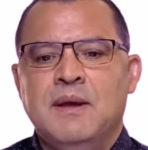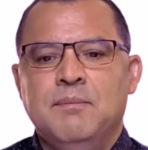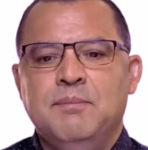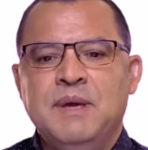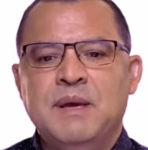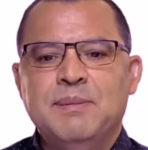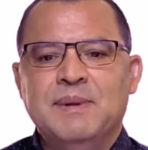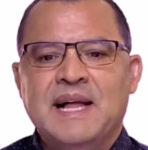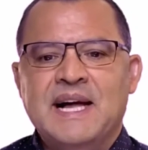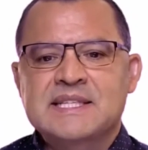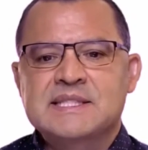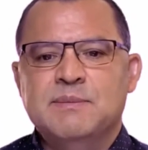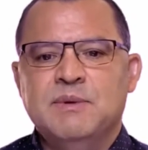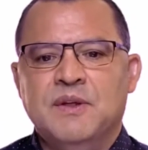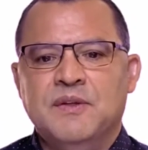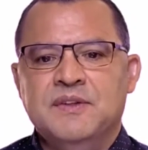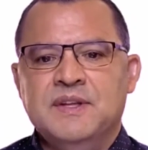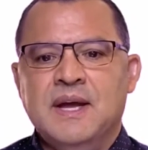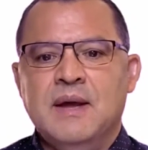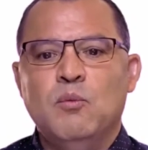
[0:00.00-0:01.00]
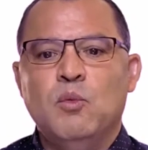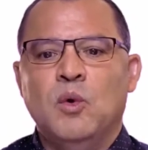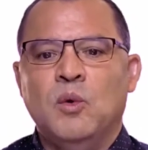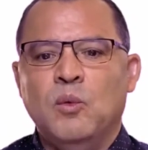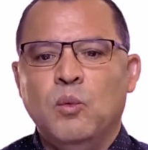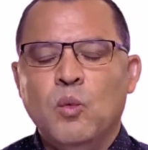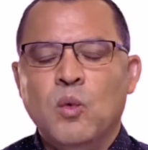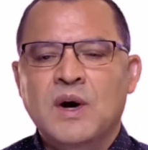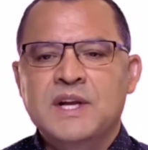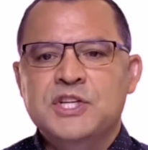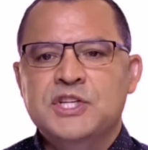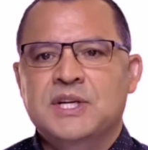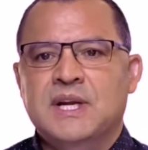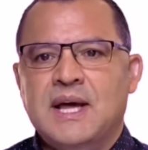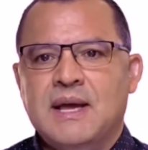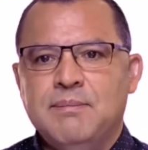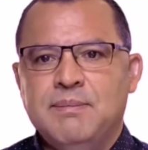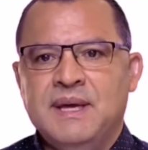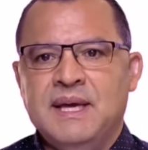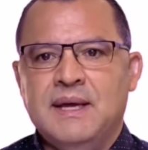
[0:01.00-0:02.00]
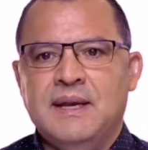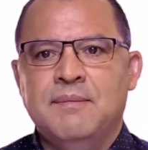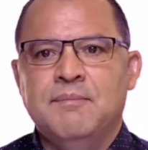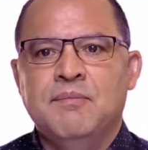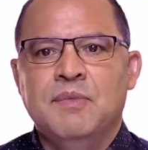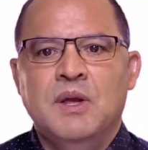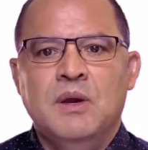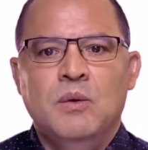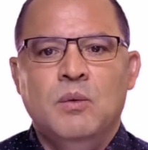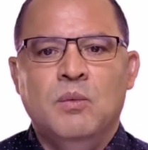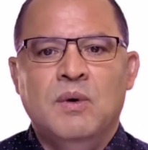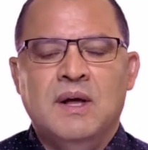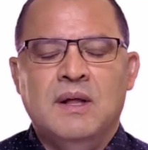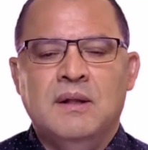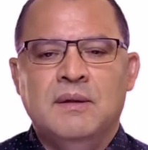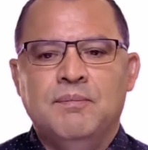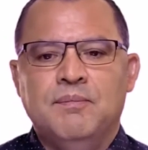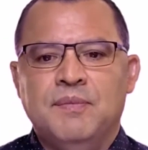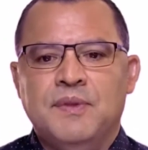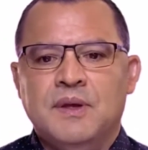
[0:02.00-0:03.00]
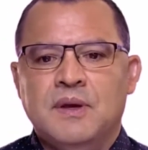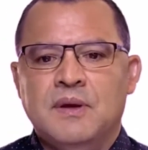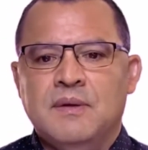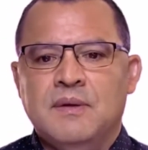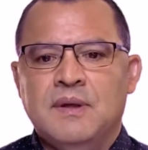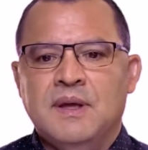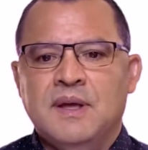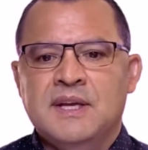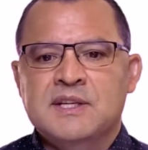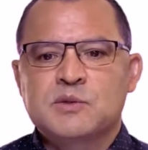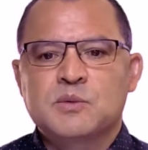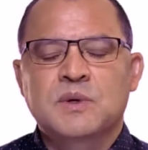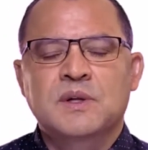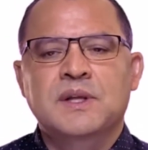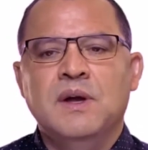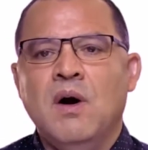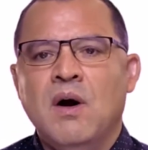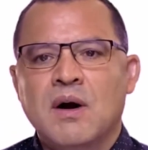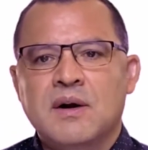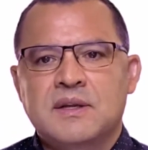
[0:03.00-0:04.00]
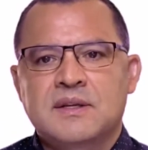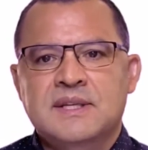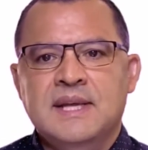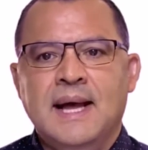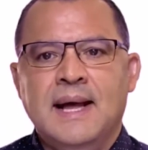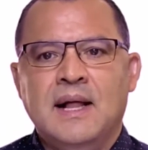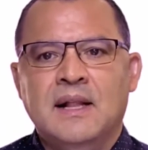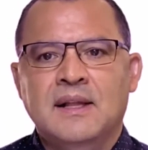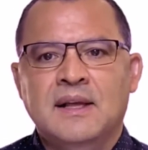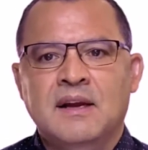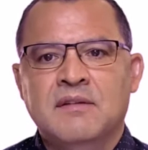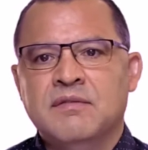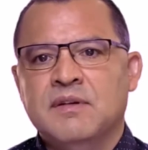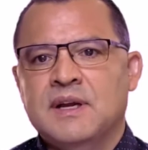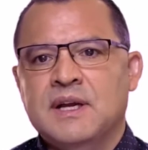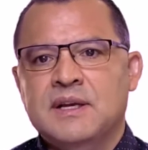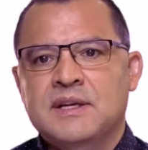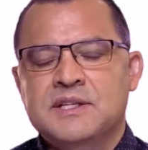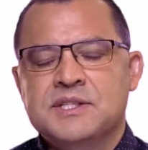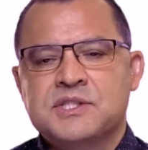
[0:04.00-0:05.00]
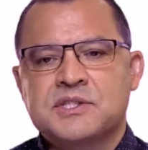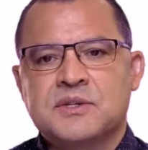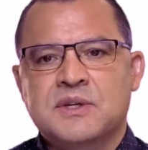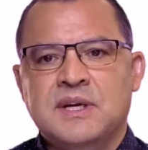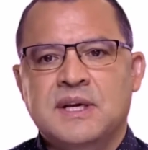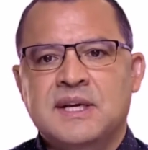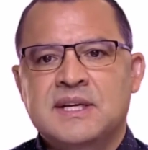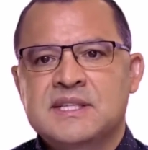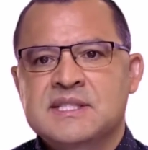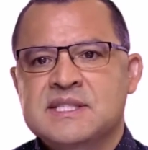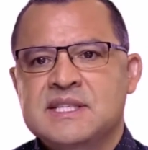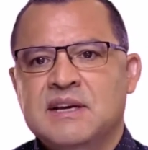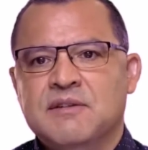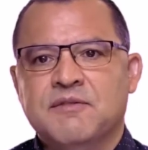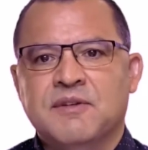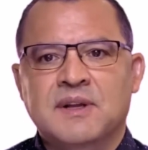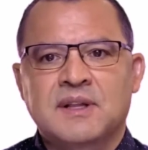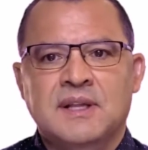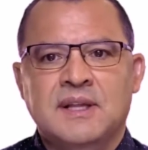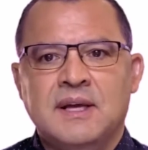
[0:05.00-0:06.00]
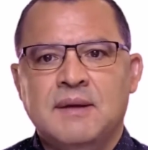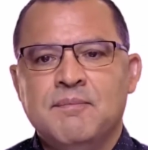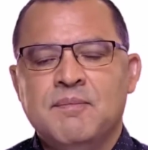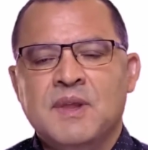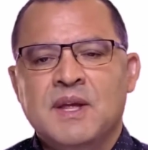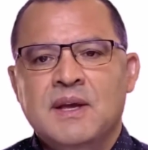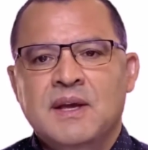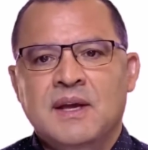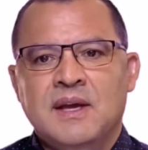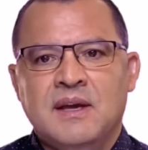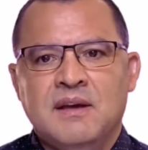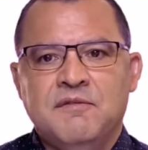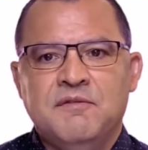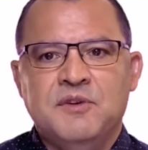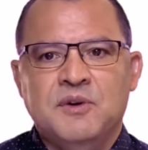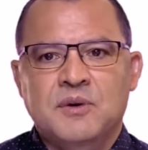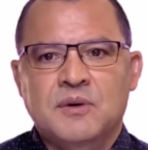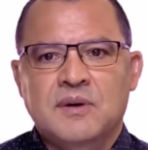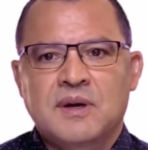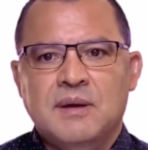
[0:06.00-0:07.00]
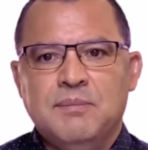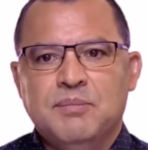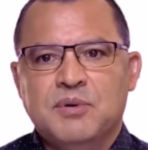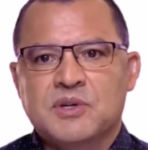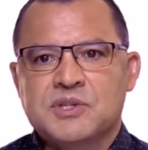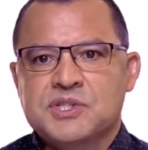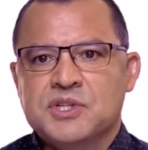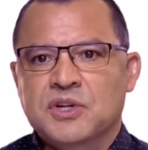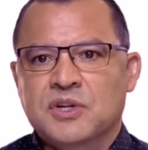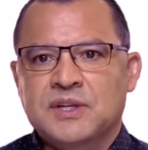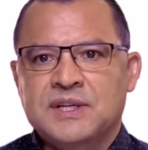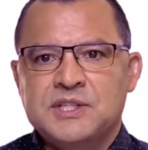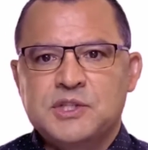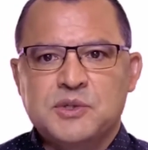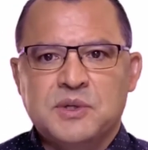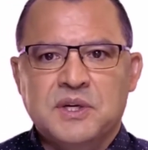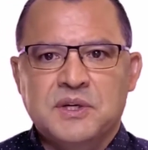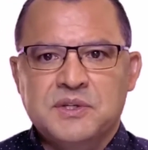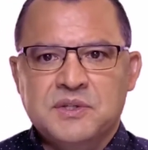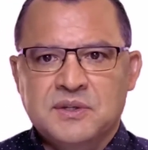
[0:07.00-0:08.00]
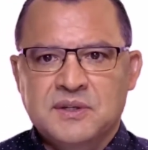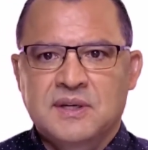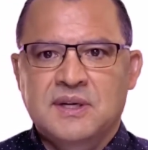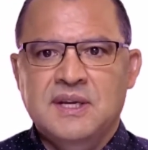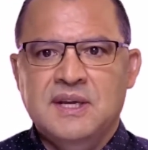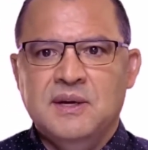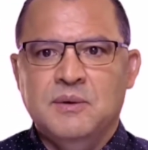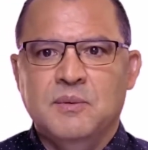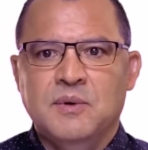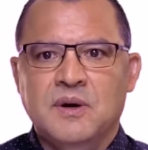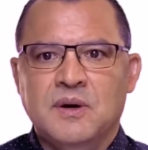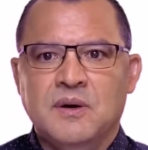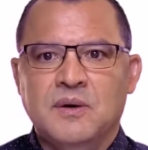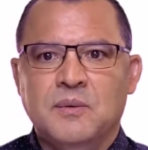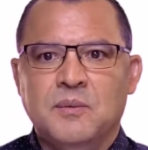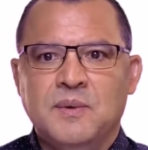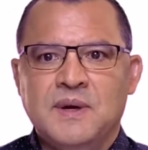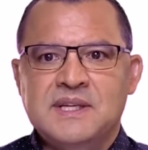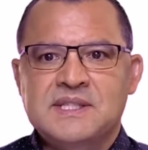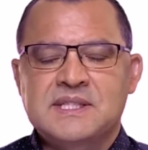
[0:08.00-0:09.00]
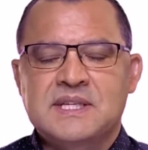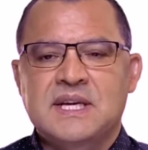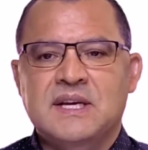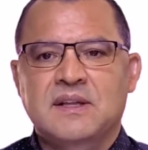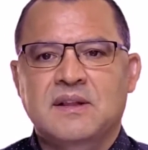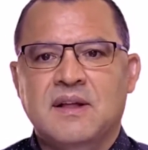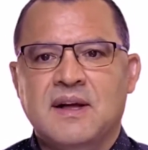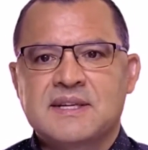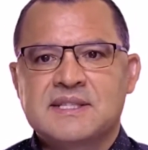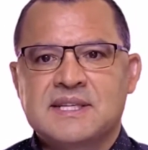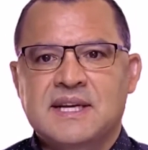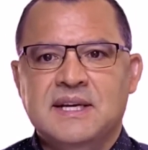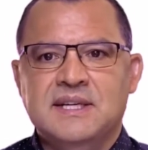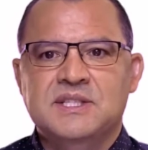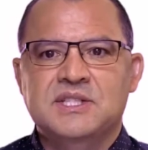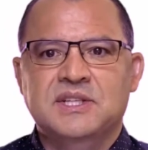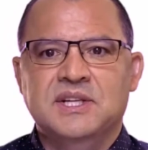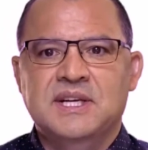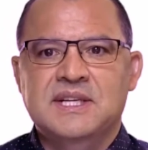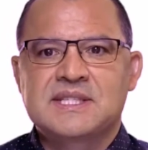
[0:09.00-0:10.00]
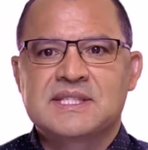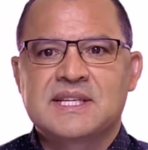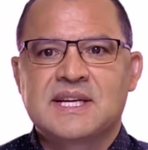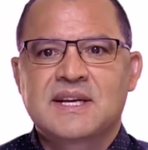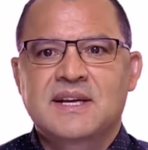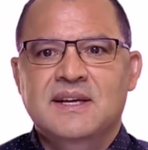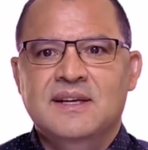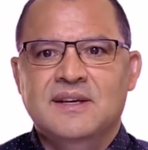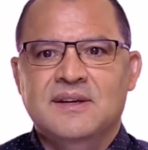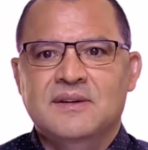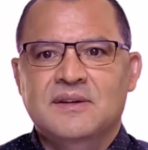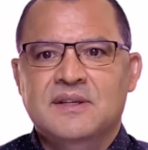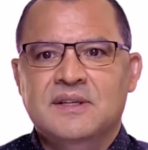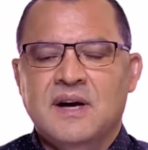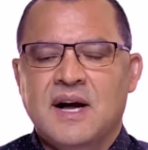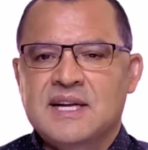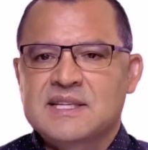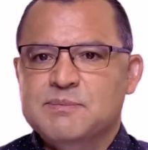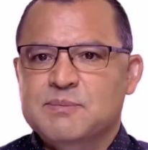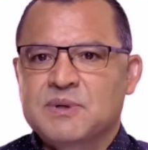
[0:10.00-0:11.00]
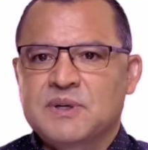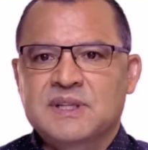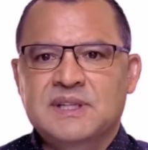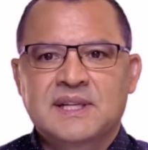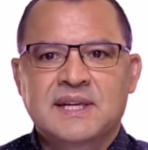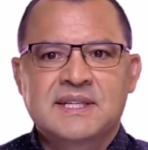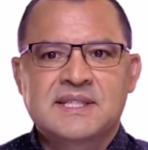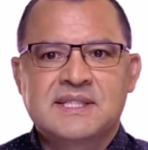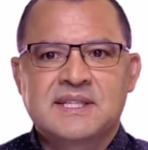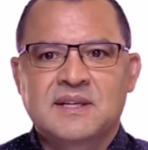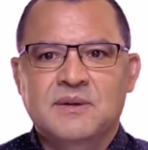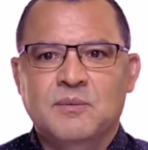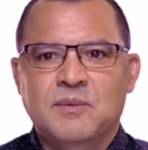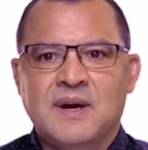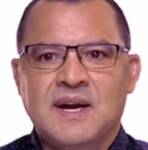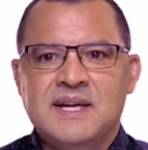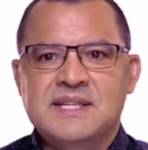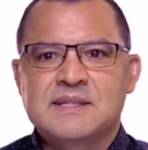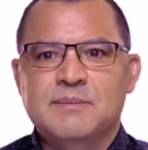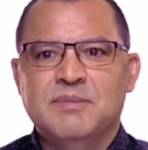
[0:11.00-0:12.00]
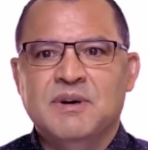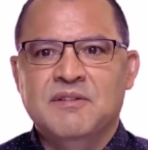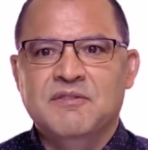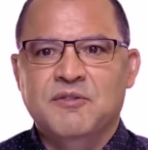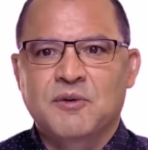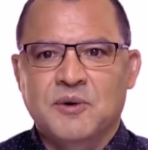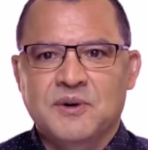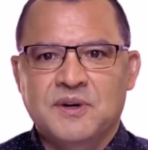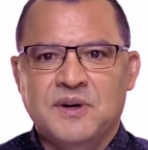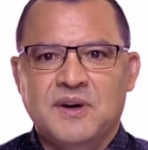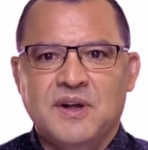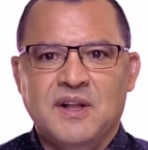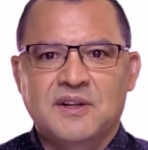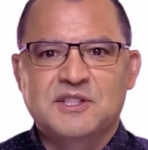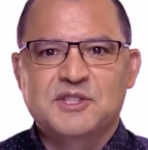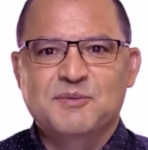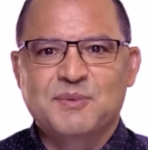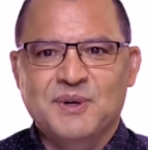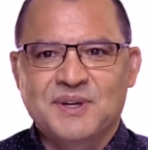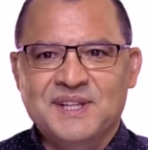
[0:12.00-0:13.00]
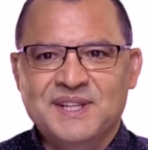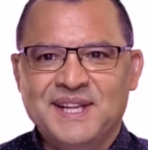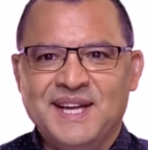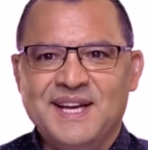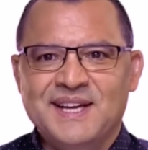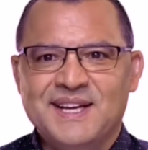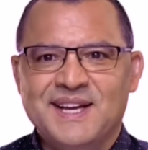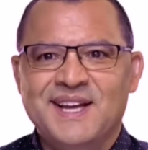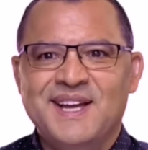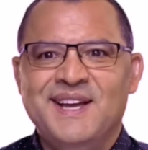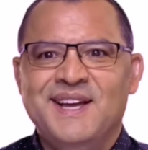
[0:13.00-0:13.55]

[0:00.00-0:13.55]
People ask me all the time, well, what should I bid? Well, it's really hard to tell. Every industry is differently. If you're a personal injury attorney, where we see in Los Angeles, you know, cost per clicks can rise above four hundred dollars per click,